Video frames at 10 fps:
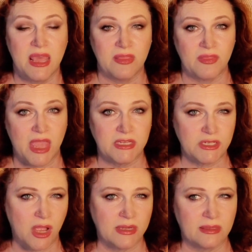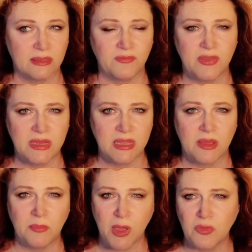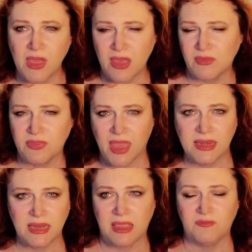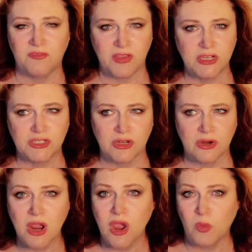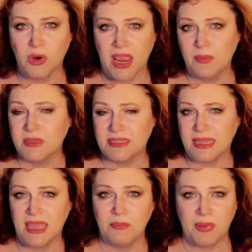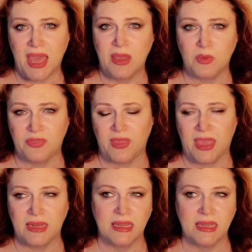that John and Lavinia, both having that name Fisher, were able to get by with that.